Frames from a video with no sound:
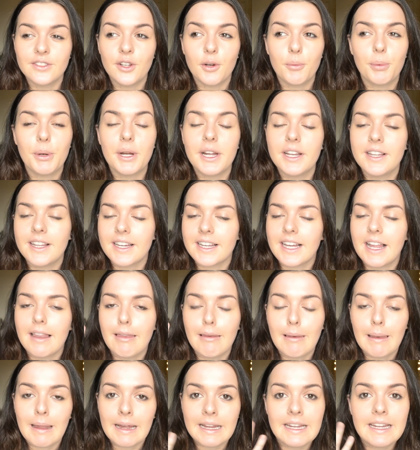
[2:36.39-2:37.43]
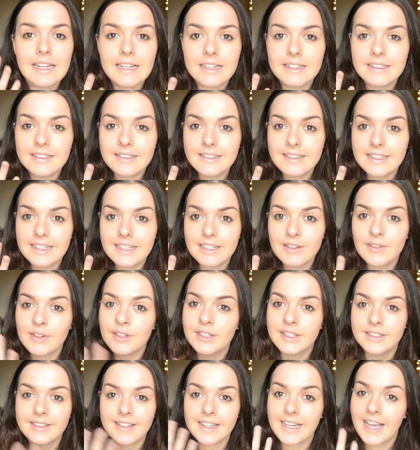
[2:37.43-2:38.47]
not putting a light concealer on
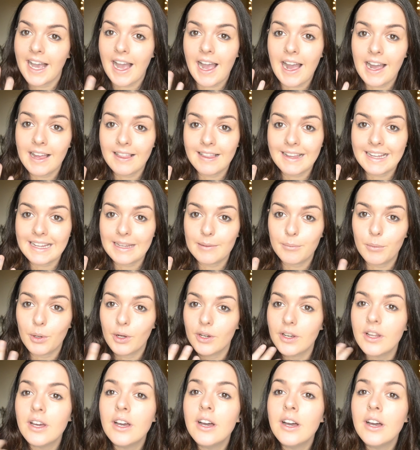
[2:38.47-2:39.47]
that's a highlighting one.